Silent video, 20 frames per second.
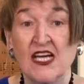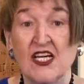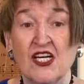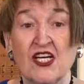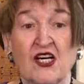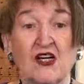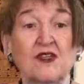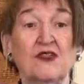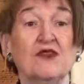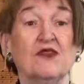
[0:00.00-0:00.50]

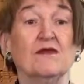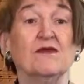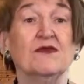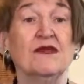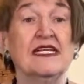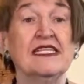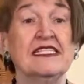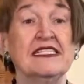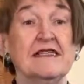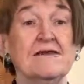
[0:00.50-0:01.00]
go to a
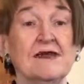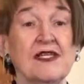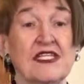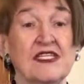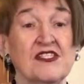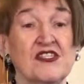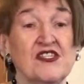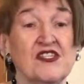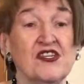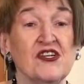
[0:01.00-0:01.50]
place I'm going
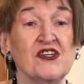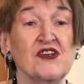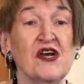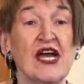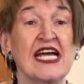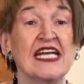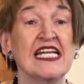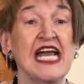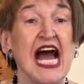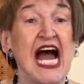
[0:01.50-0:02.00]
to show you,
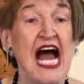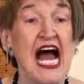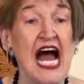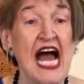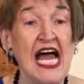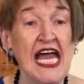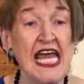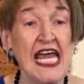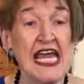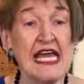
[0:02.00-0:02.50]
and
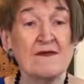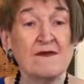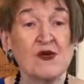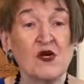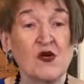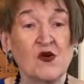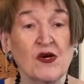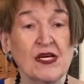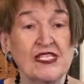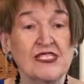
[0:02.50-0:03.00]
I am
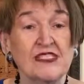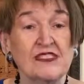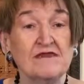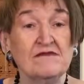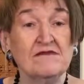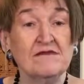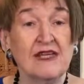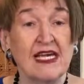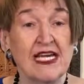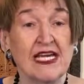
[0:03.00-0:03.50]
going to
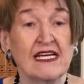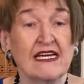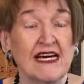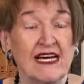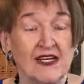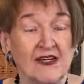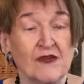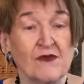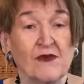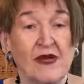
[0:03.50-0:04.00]
make
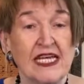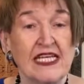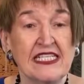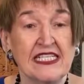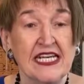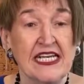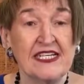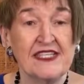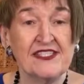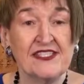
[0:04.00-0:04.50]
a great
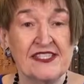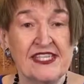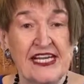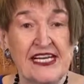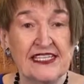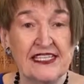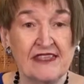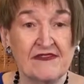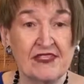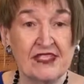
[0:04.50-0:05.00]
nation
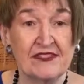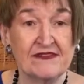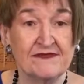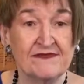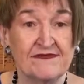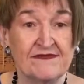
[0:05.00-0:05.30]
out of you.